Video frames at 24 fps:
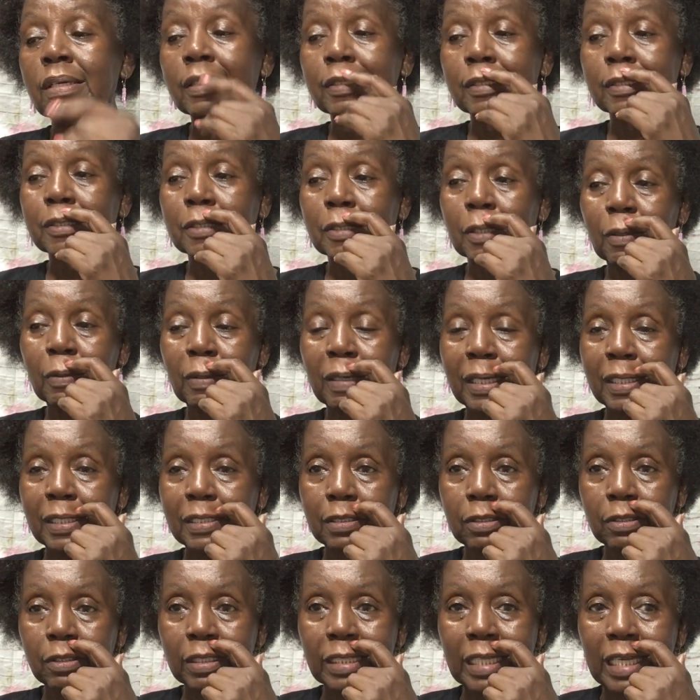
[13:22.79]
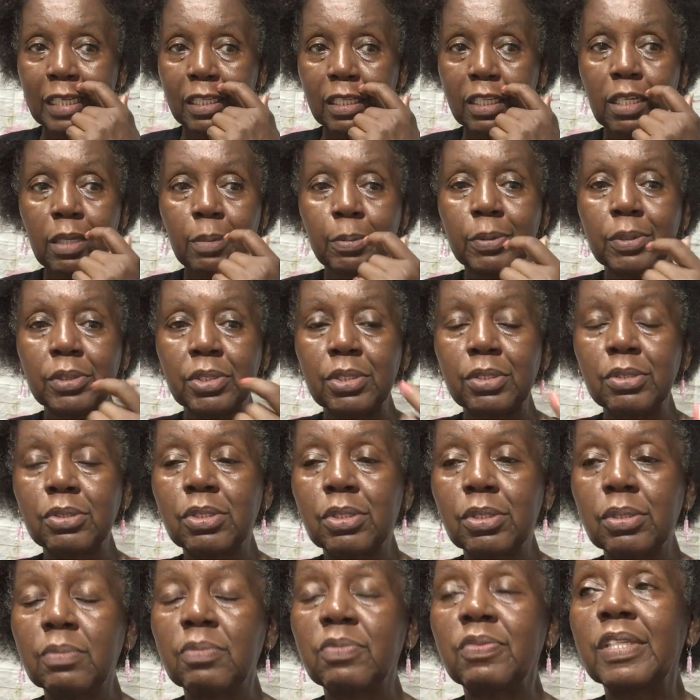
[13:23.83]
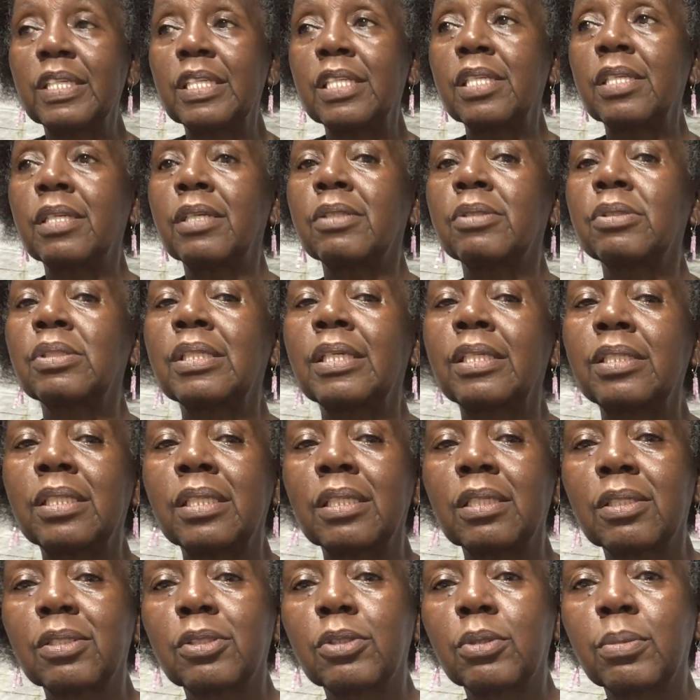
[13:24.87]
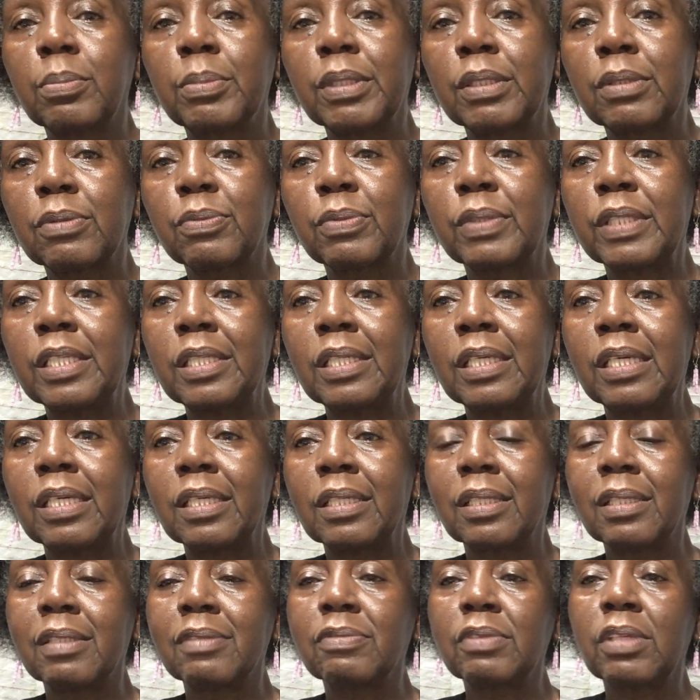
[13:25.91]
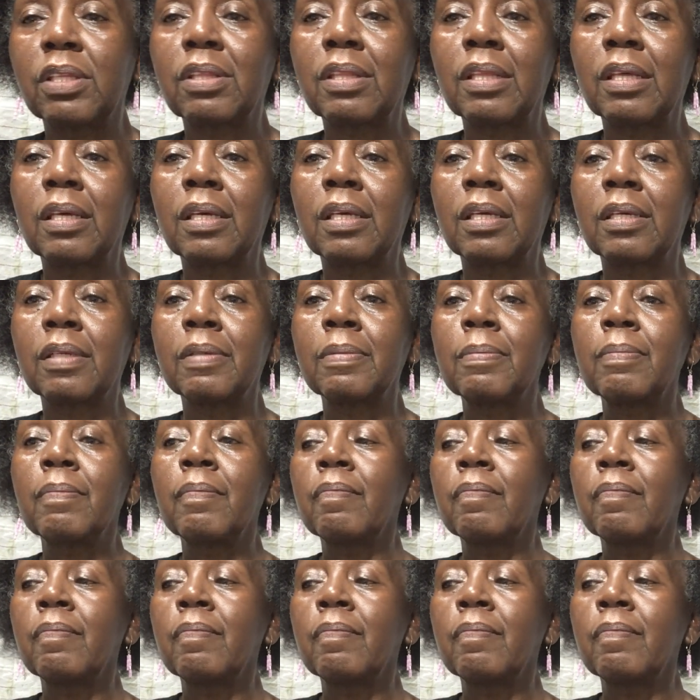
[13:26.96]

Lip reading: So I looked at a couple of YouTube videos. I did a little bit of reading and everything,